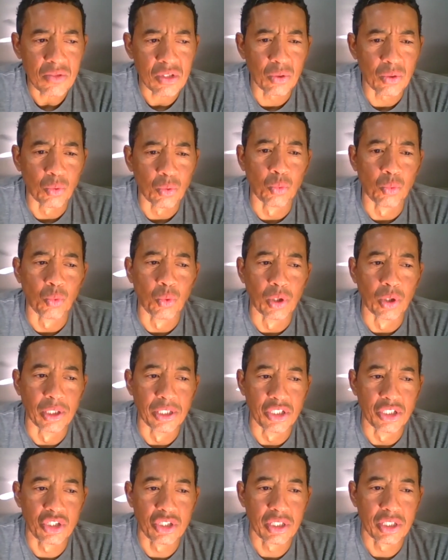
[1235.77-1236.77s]

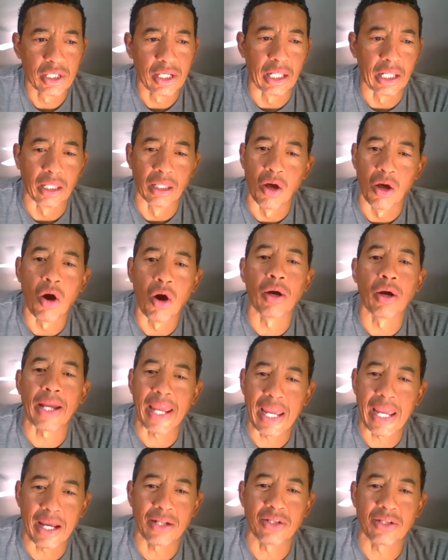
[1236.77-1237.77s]
was a long
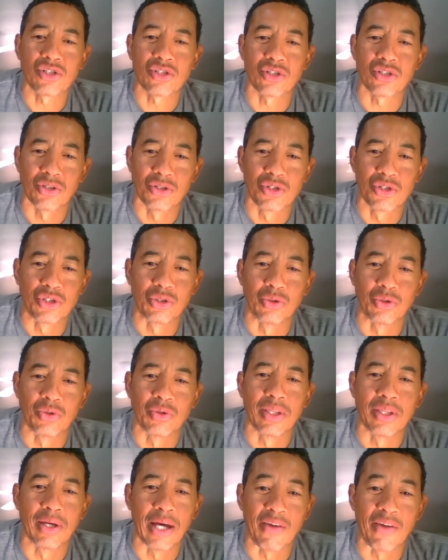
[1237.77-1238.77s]
answer to
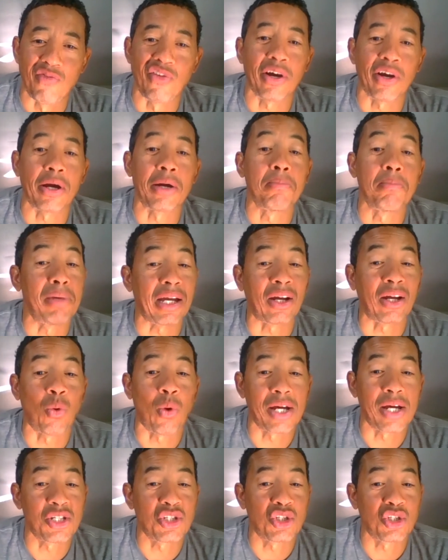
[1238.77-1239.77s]
a very big
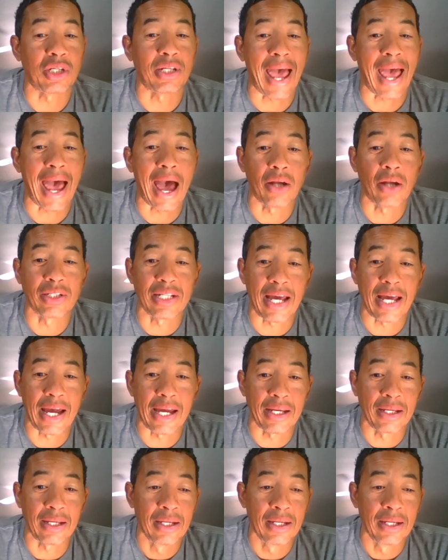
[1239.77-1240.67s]
question. How did I